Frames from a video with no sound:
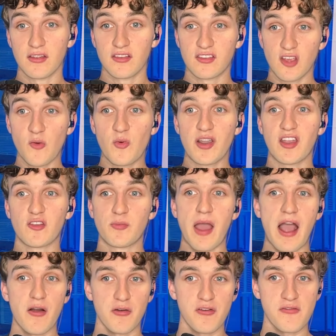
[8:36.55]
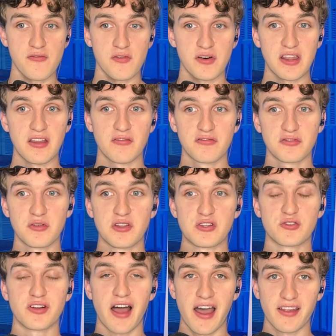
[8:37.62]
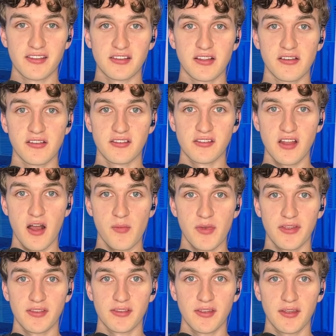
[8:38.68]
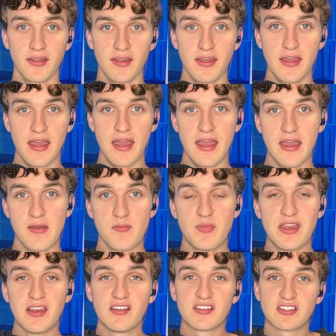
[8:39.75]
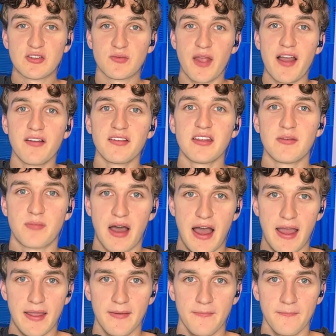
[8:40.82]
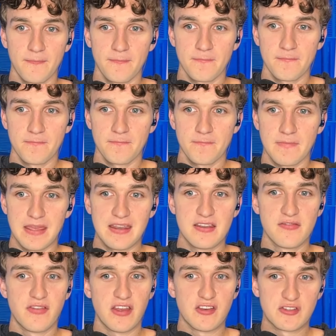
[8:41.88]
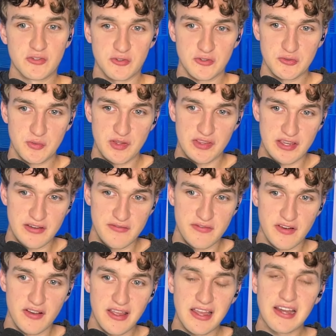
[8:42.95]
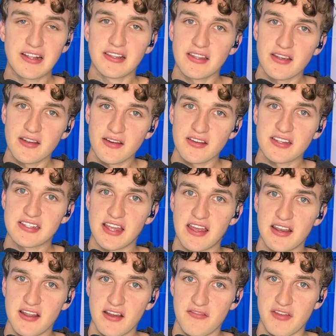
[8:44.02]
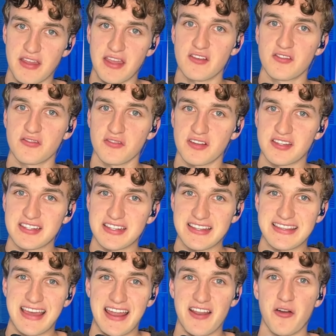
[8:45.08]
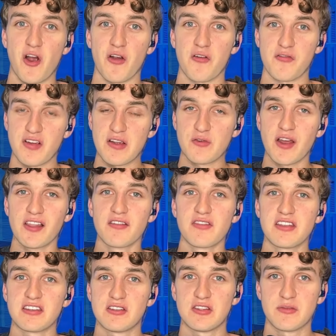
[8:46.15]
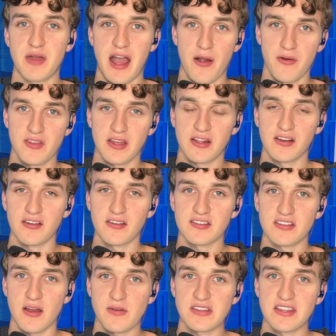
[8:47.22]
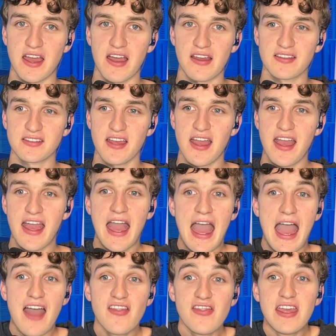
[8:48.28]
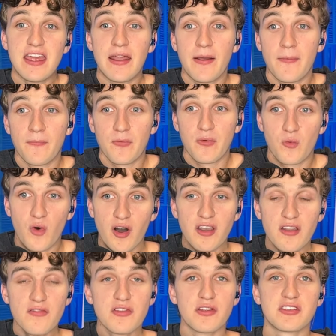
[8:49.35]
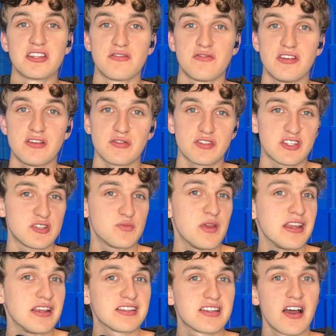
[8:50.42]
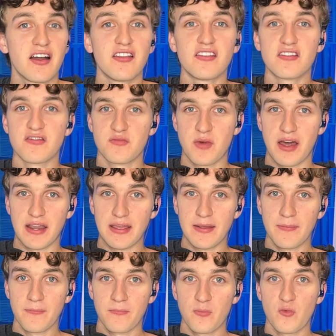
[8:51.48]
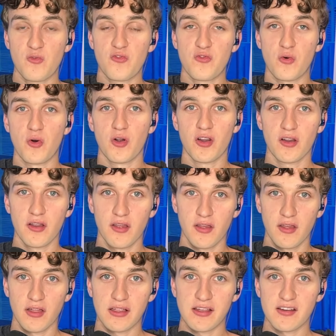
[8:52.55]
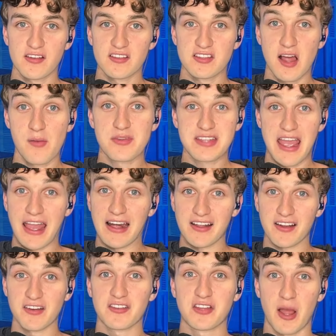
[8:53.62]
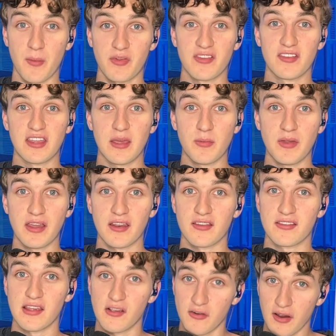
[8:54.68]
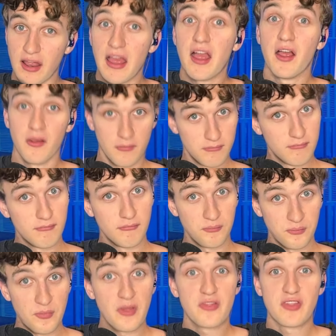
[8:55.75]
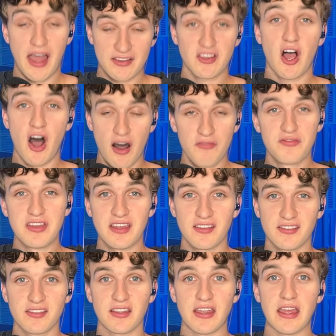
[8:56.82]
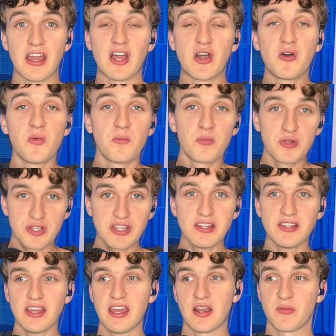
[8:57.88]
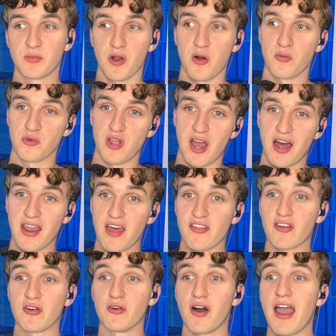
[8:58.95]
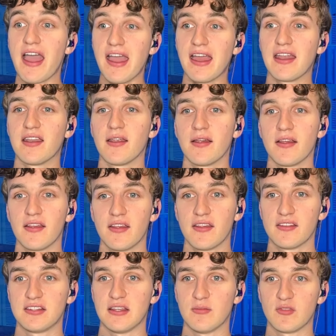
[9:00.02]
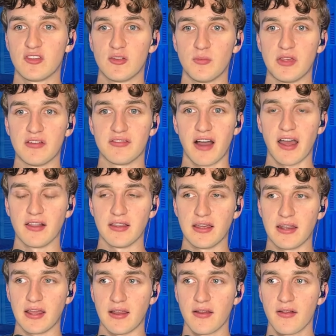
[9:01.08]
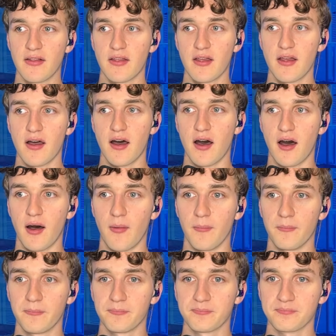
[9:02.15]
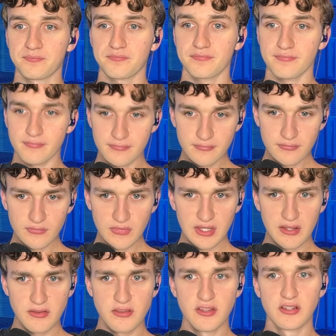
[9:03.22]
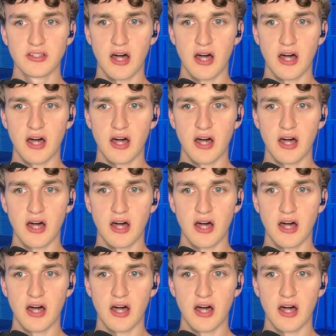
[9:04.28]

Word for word: someone as powerful and influential as Clarence Thomas being surrounded by individuals with a very clear set of interests that are very relevant to the power that Clarence Thomas has. And then one of those individuals is spending tons of money for Clarence Thomas, and Clarence Thomas is keeping it a secret. That's obviously completely inappropriate, unethical, and seems to be violating um, the